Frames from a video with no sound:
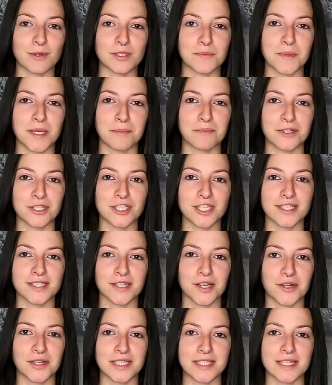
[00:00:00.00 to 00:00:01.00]
most people just
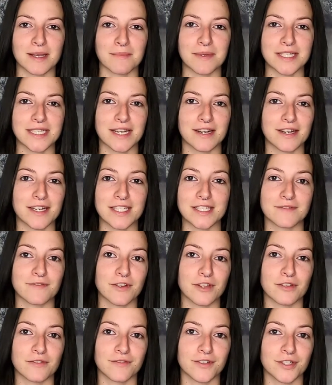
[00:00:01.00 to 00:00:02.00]
go to cemeteries
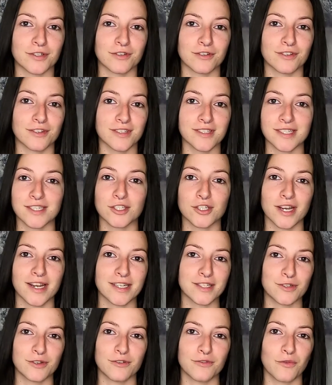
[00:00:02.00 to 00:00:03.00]
for the funerals and try
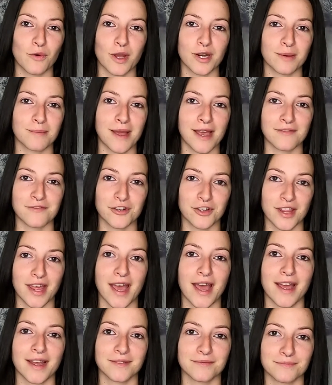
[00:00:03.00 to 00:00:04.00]
to avoid them after
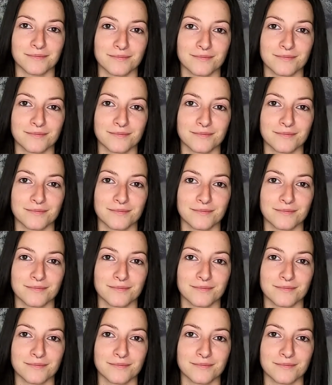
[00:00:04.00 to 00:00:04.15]
that.